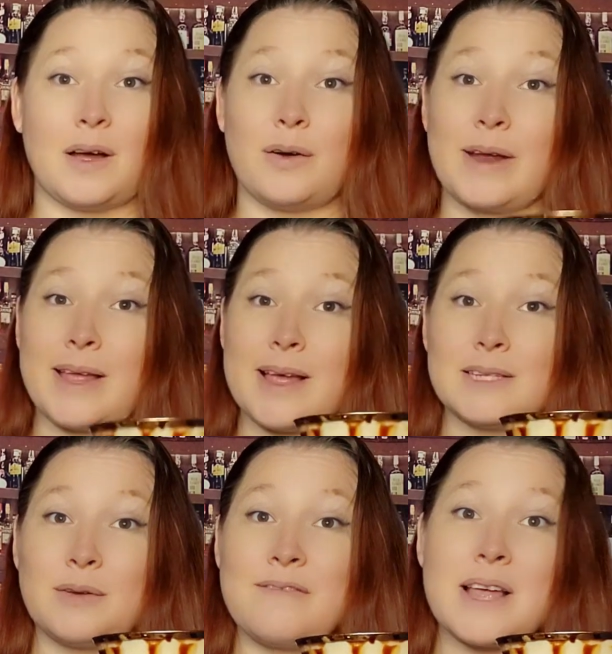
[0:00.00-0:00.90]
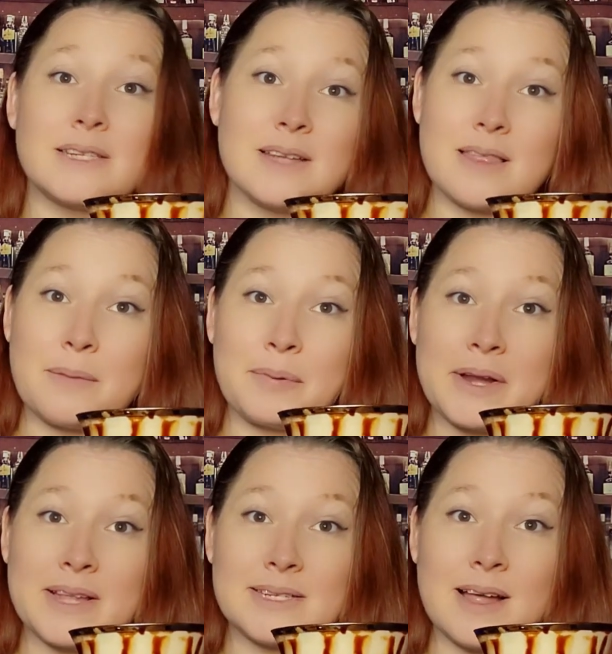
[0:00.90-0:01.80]
All right, guys. Well, if that's not the
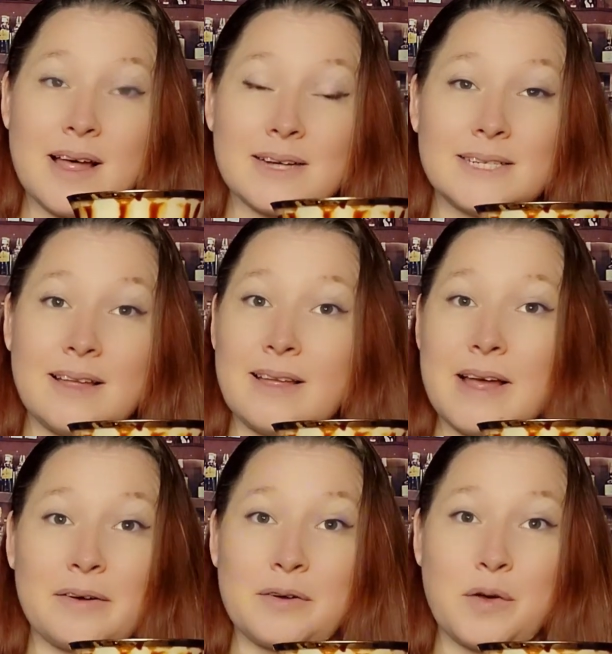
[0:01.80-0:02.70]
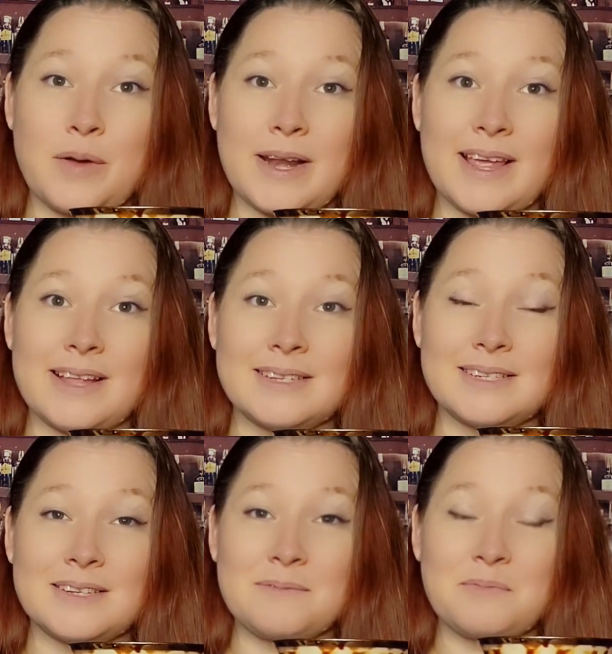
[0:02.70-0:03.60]
prettiest cocktail, I don't know what
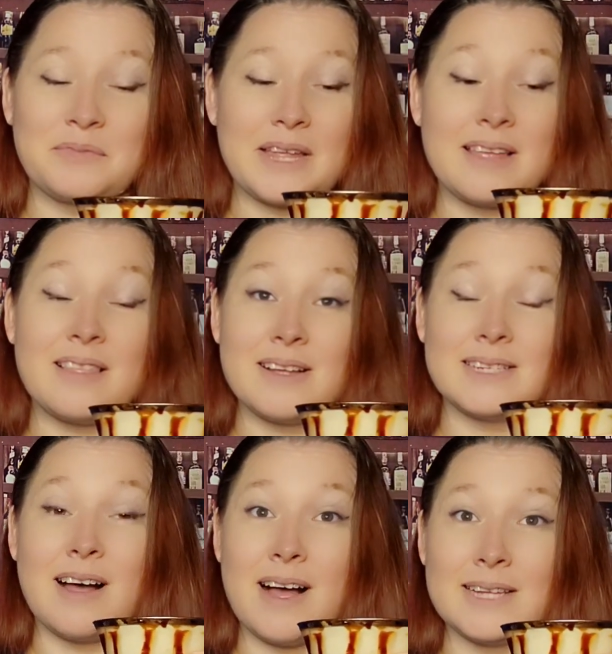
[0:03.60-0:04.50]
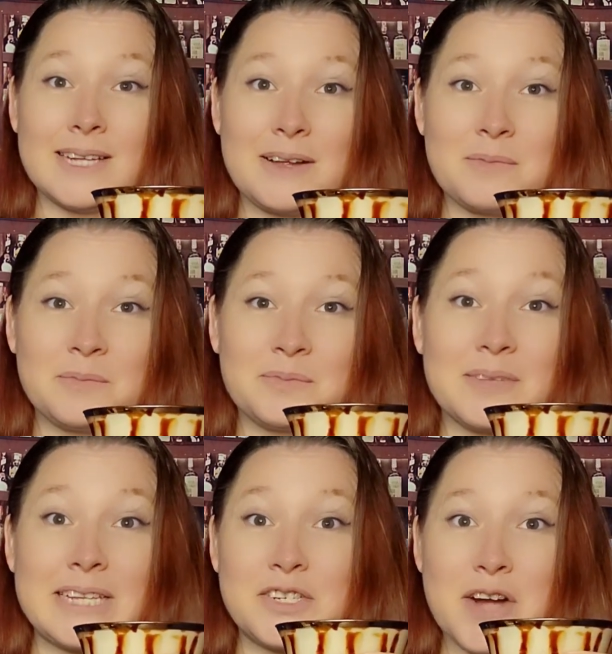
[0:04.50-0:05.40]
is. It looks awesome.
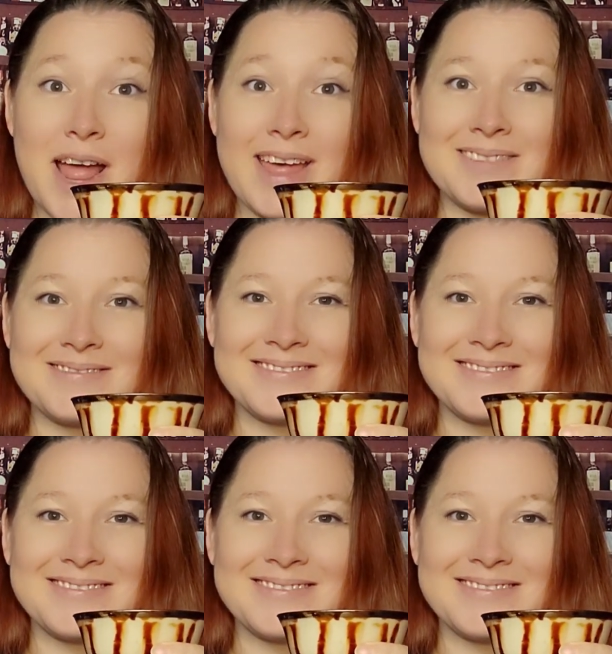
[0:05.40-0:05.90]
Let's try it.